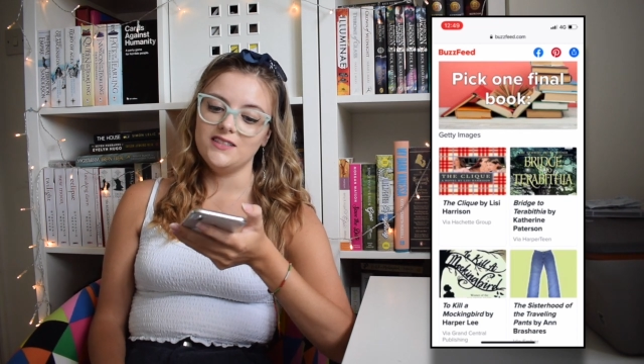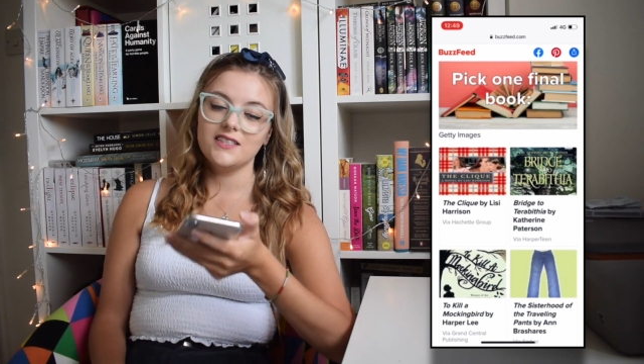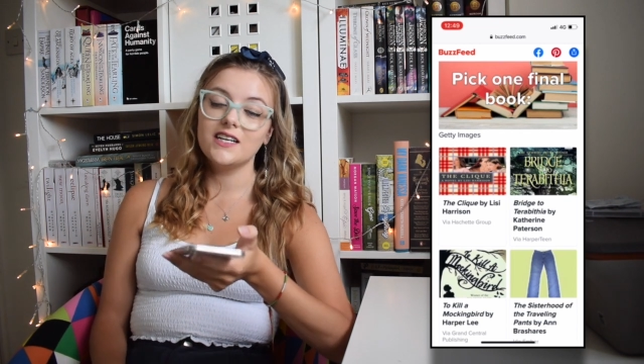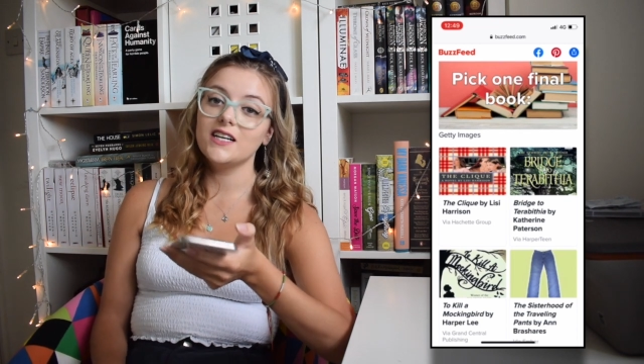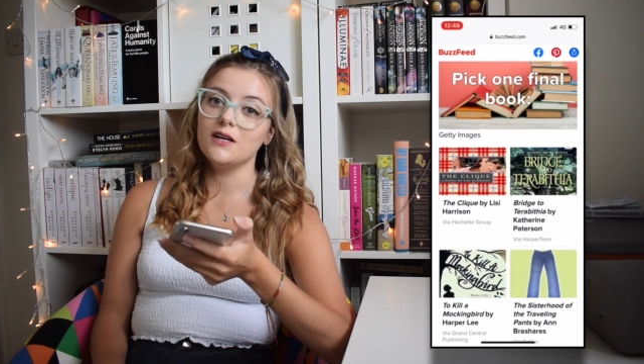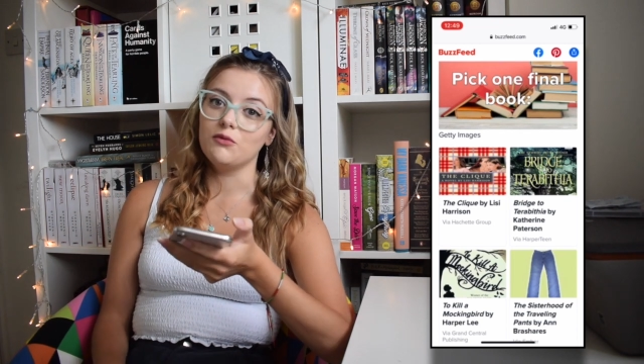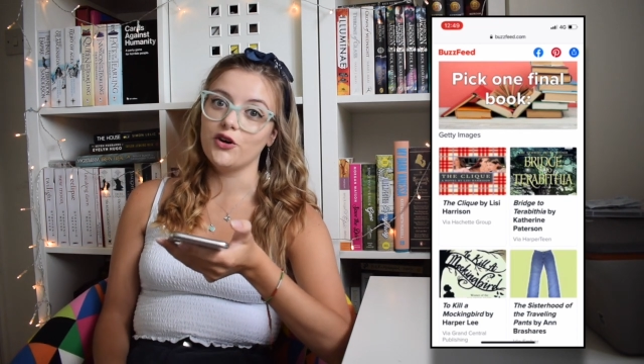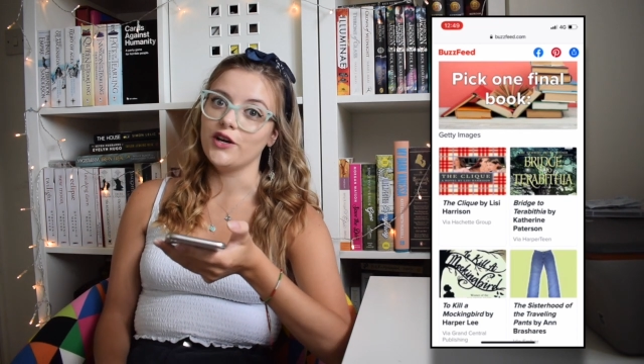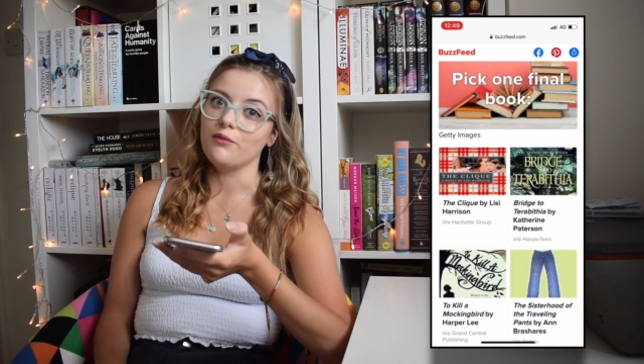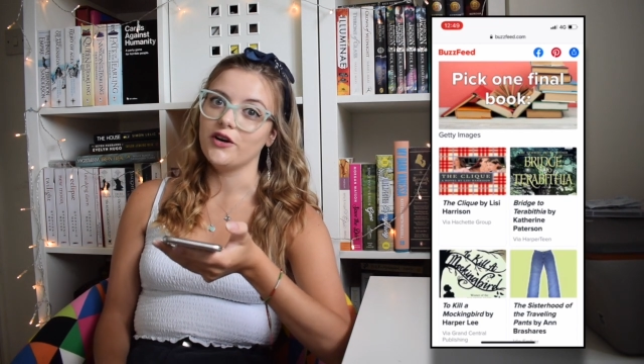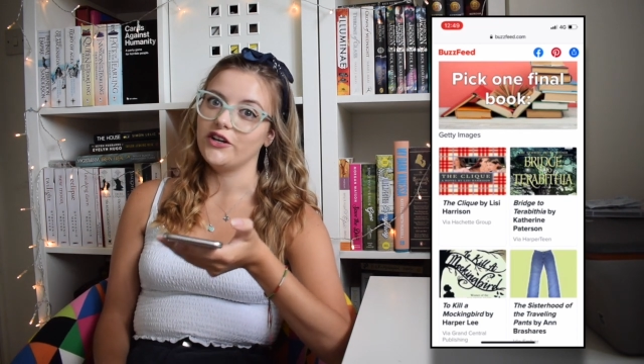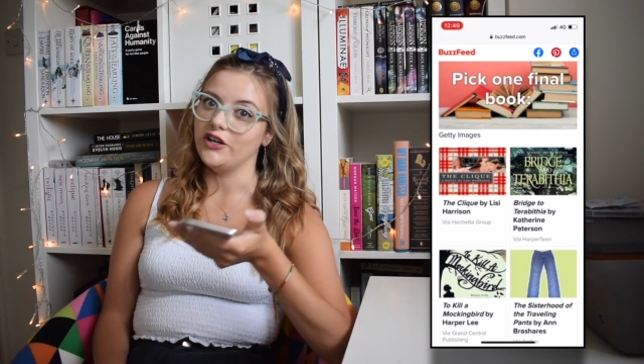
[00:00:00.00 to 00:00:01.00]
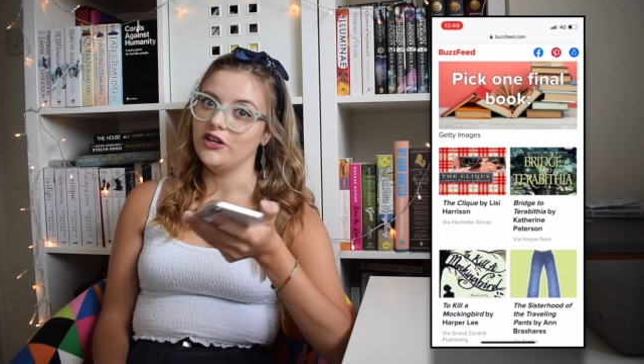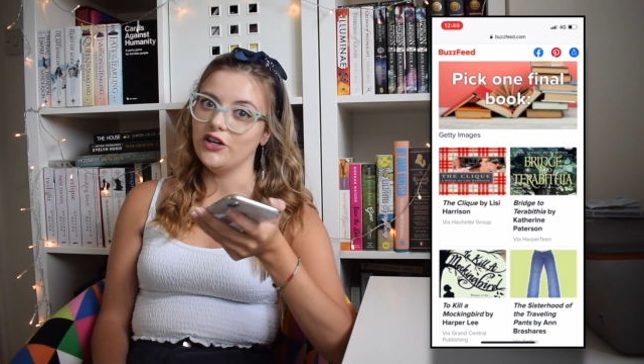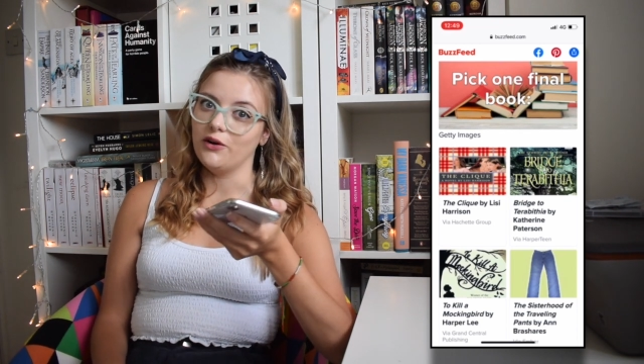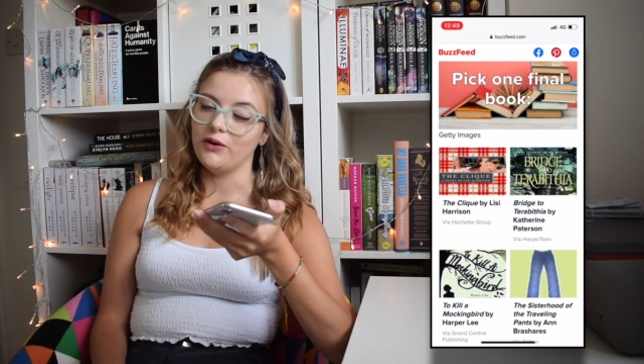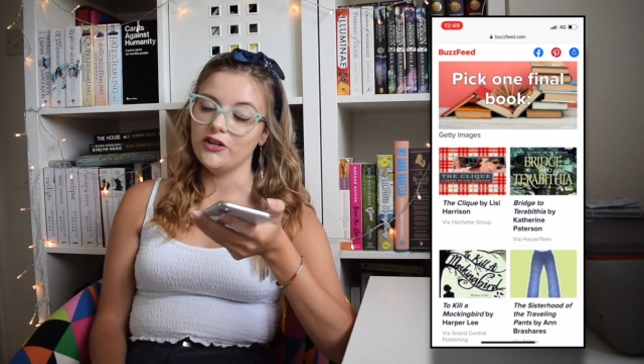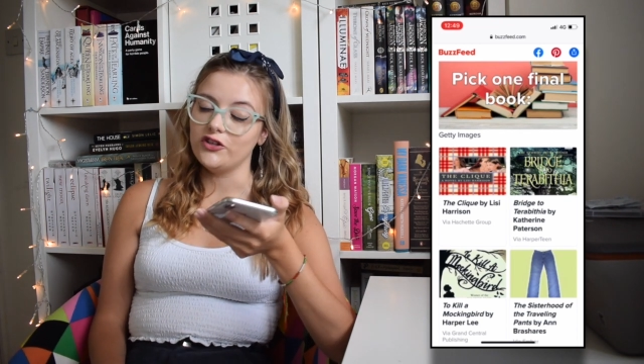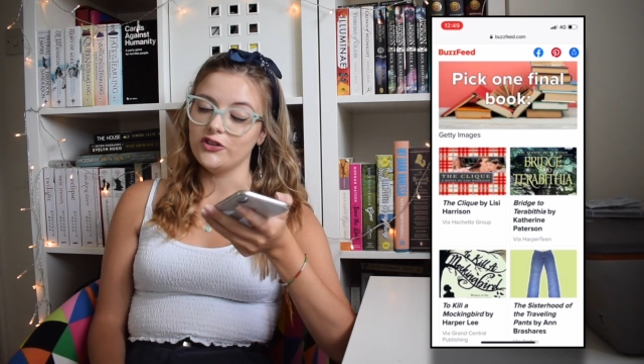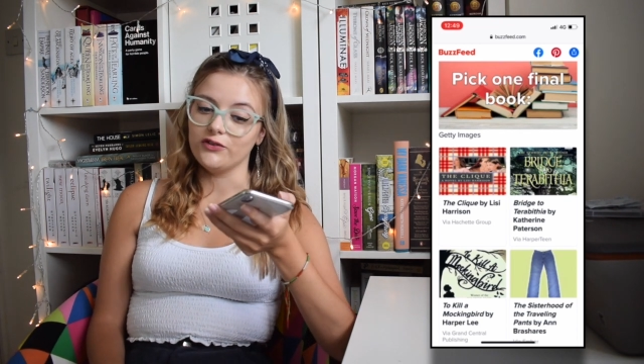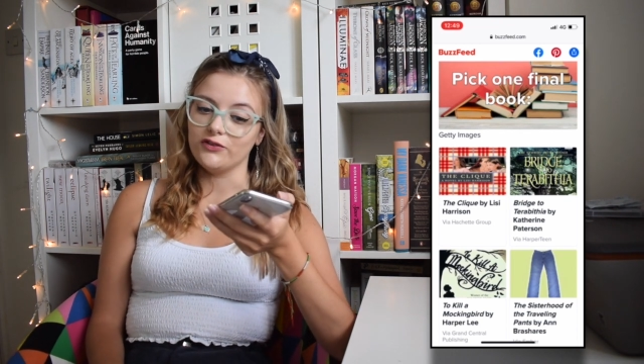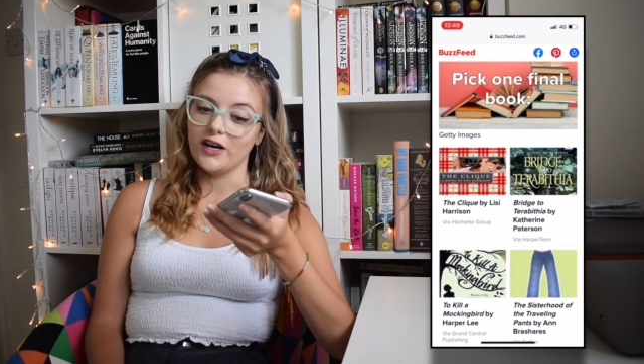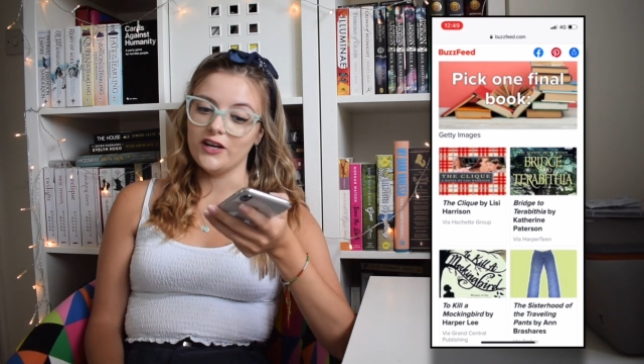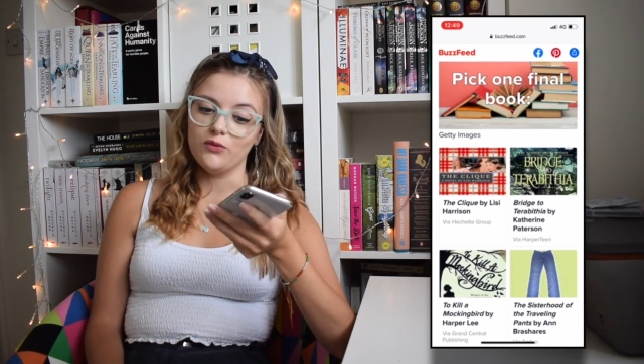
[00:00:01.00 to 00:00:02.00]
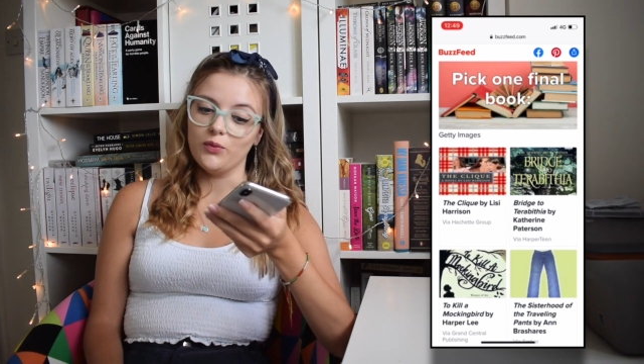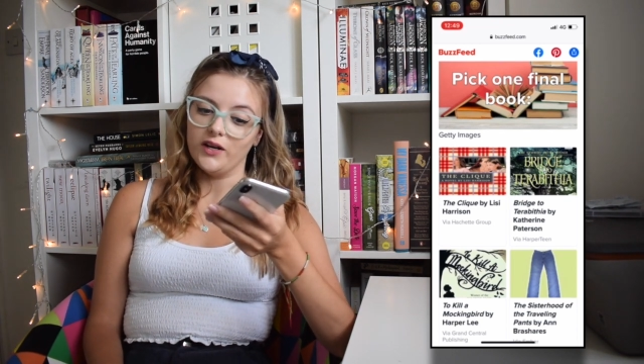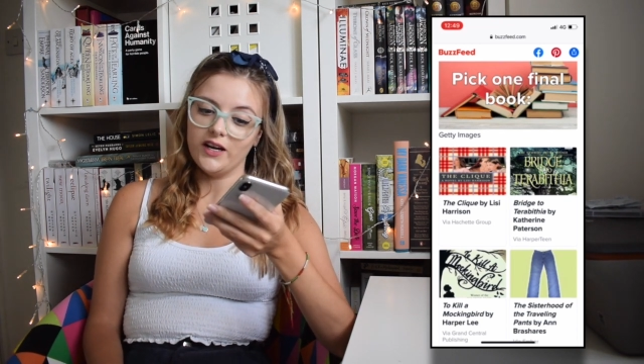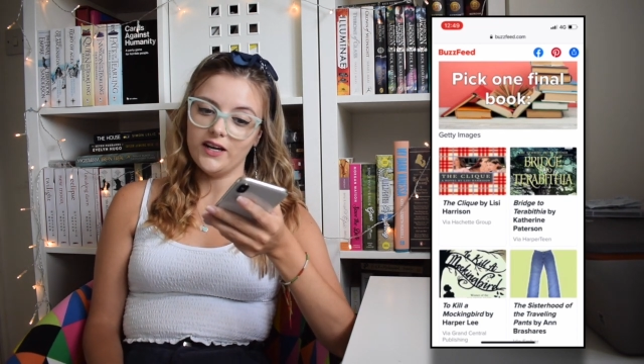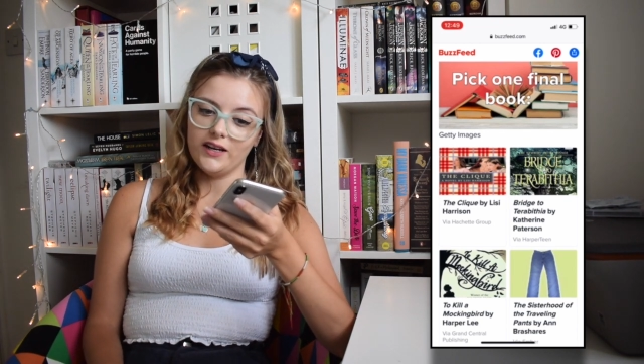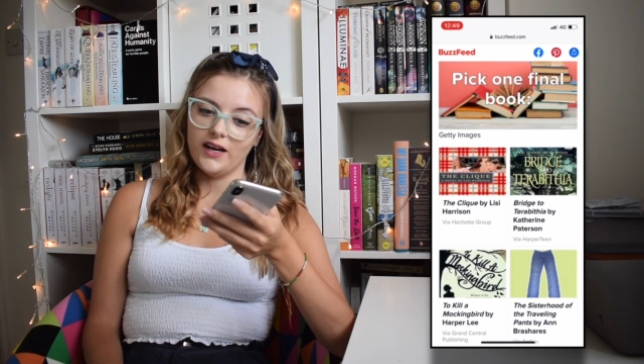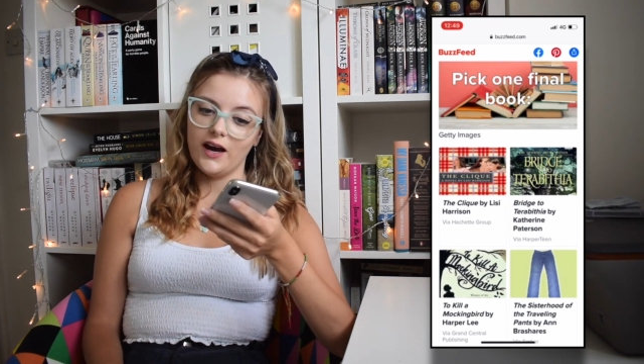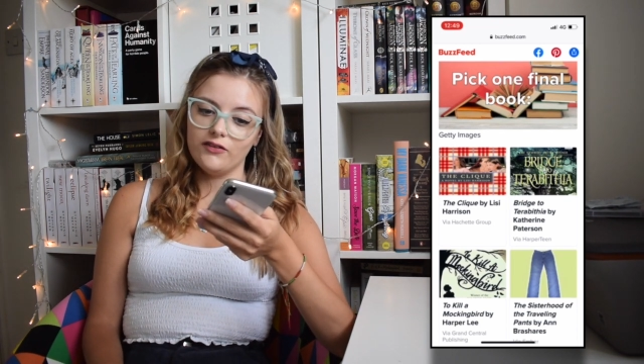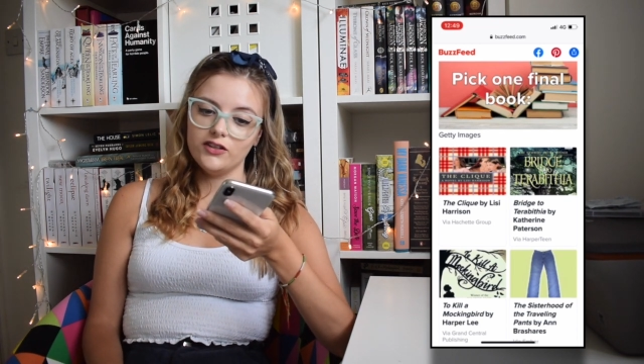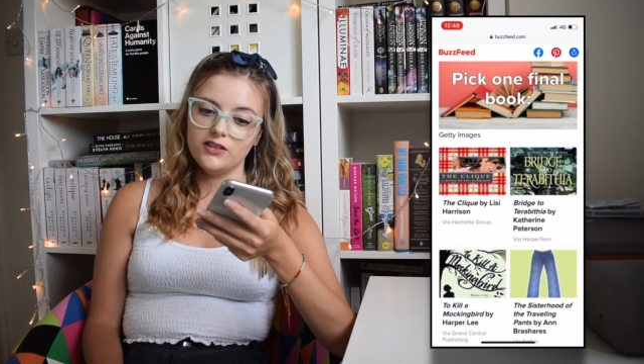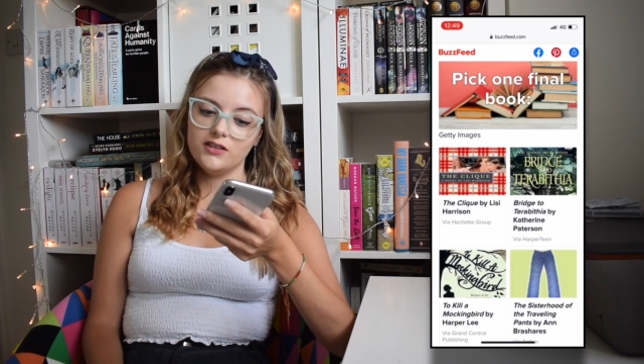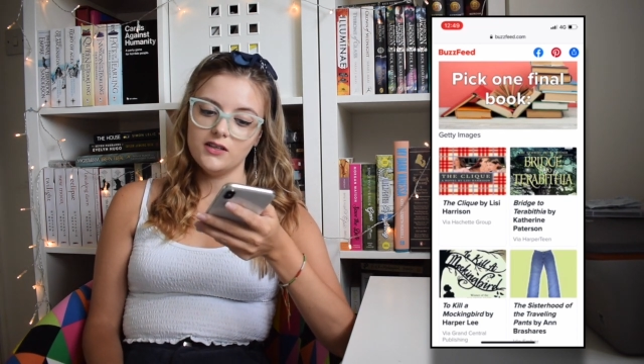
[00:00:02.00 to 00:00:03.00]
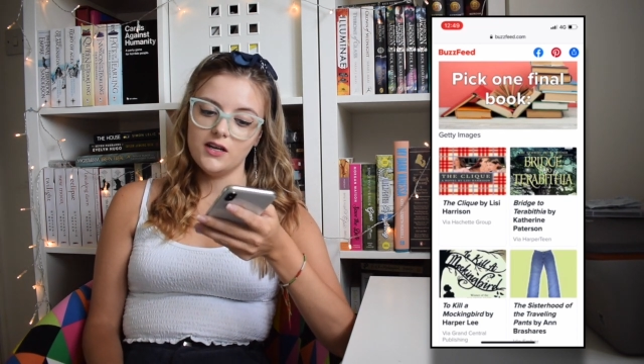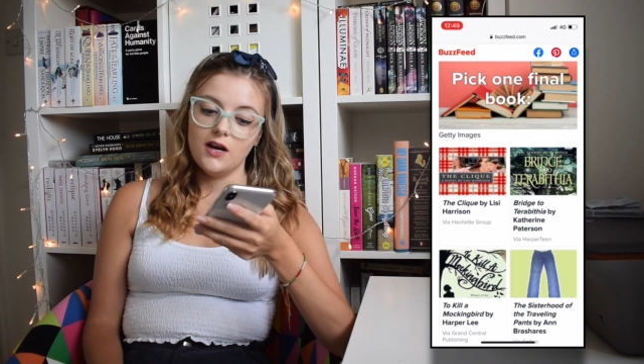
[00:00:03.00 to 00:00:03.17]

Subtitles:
To Kill a Mockingbird I know I should have read, but I haven't.